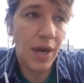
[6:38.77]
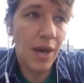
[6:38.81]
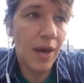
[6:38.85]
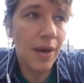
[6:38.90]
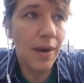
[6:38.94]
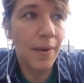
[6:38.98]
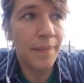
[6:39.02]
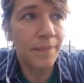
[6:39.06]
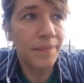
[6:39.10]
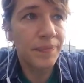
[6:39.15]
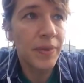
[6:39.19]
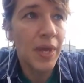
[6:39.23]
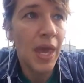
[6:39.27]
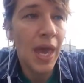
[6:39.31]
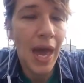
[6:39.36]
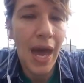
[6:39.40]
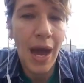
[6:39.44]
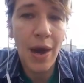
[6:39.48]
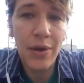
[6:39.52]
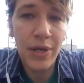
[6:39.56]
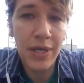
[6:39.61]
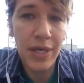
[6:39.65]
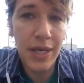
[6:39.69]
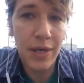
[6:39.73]

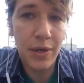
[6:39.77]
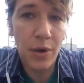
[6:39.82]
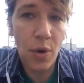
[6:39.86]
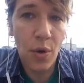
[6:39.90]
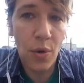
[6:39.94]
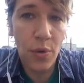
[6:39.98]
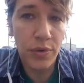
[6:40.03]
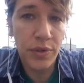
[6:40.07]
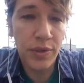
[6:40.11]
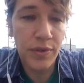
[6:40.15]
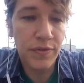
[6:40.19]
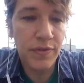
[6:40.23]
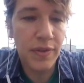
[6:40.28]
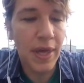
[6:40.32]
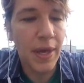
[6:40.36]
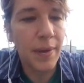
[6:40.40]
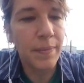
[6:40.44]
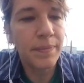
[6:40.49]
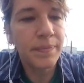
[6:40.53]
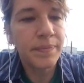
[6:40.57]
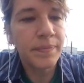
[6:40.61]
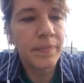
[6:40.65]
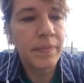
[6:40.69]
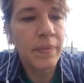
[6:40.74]
how to get a hold of
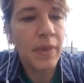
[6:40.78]
them.